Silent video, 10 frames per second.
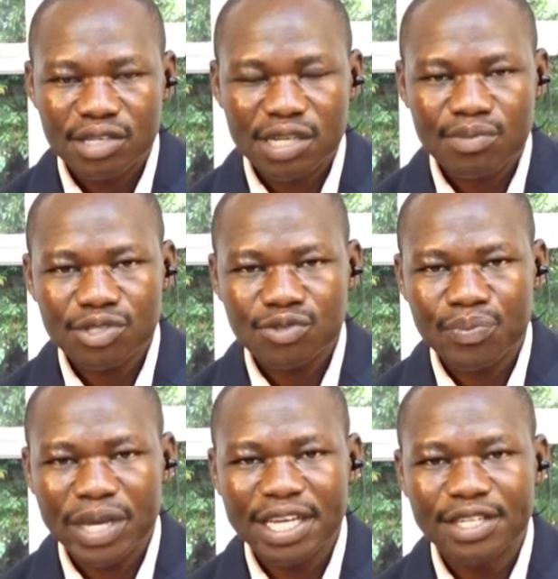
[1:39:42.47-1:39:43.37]
you are supposed to
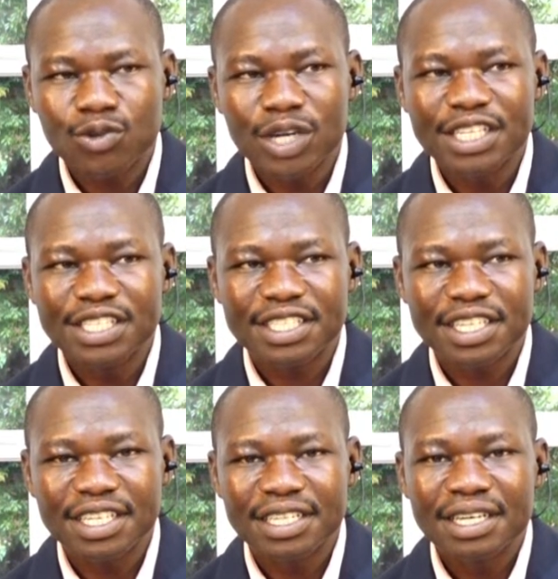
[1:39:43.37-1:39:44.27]
pay
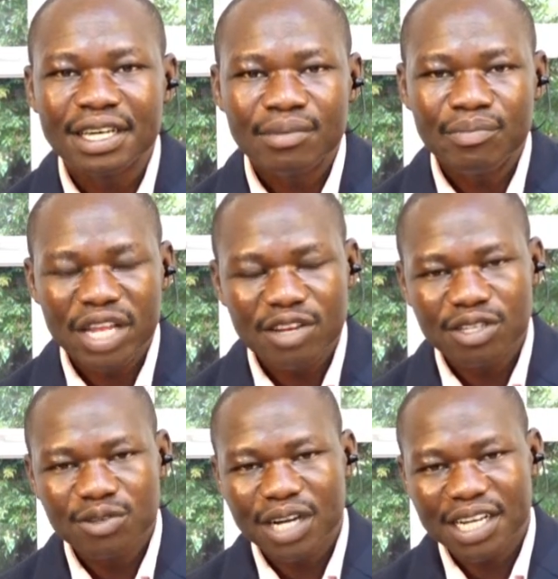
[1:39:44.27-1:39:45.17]
20
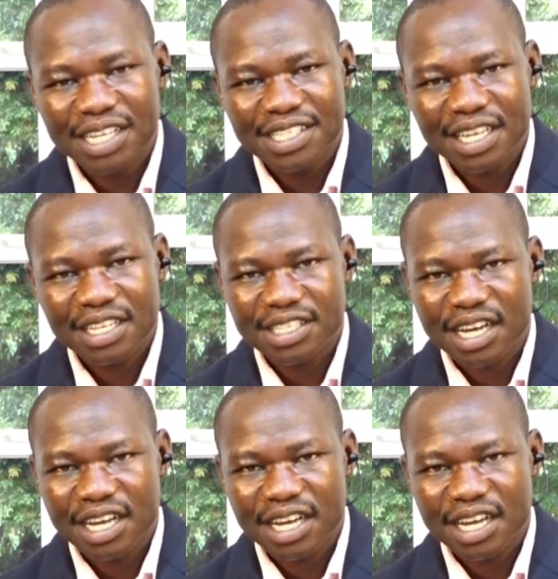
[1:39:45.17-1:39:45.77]
million Ugandan shillings,